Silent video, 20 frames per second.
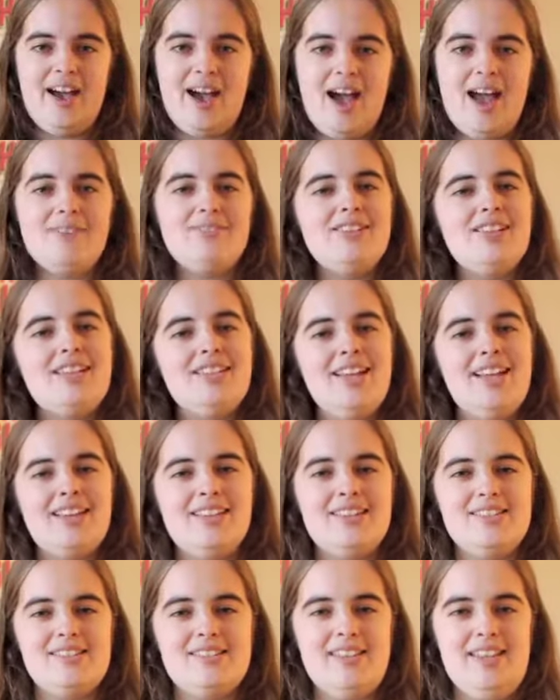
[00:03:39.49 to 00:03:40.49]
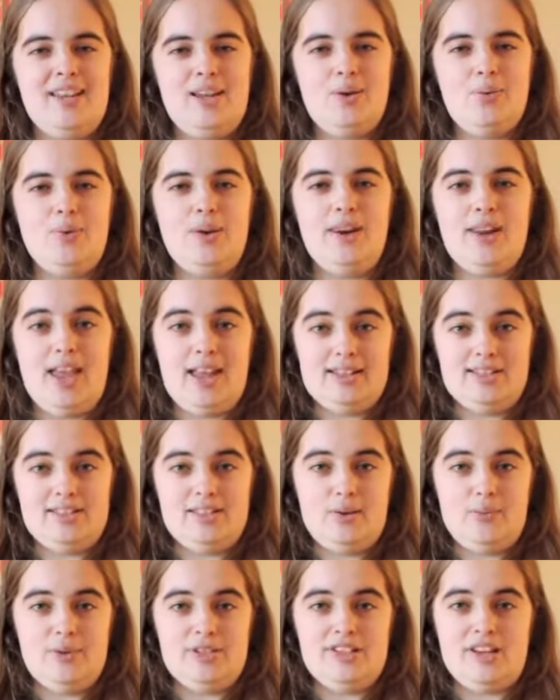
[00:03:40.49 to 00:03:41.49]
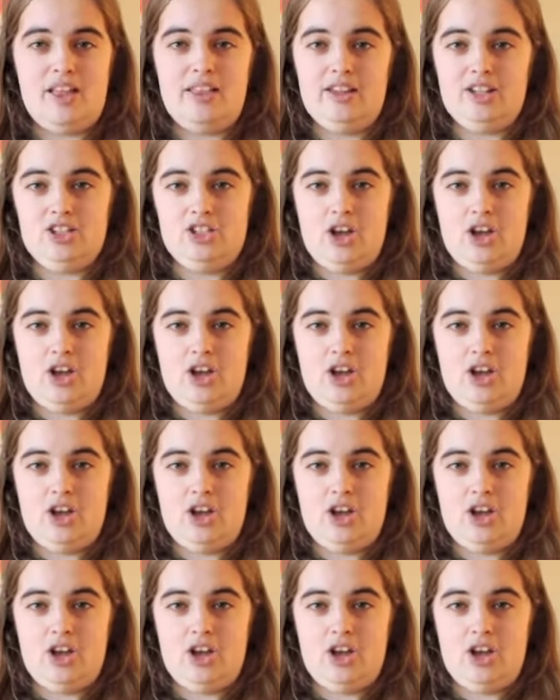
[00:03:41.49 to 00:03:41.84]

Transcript: I really liked the scene when Nancy was telling